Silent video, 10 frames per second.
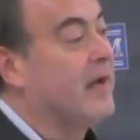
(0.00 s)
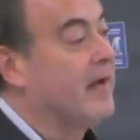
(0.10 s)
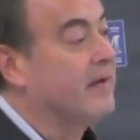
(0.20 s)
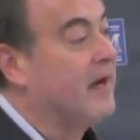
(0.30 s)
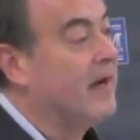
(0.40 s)

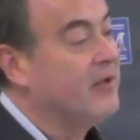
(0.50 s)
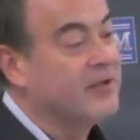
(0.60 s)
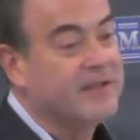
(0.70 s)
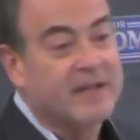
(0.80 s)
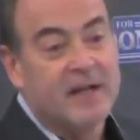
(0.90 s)
and I
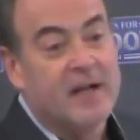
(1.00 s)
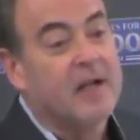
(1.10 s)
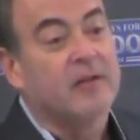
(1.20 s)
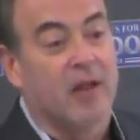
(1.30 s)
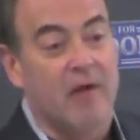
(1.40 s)
just
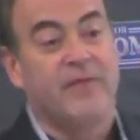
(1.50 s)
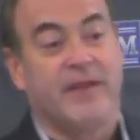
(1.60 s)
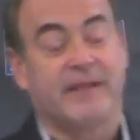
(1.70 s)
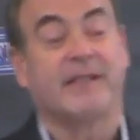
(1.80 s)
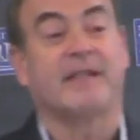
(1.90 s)
love
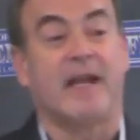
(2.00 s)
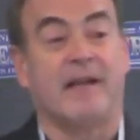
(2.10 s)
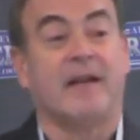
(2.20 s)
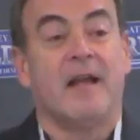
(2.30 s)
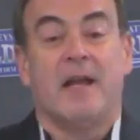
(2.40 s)
this state.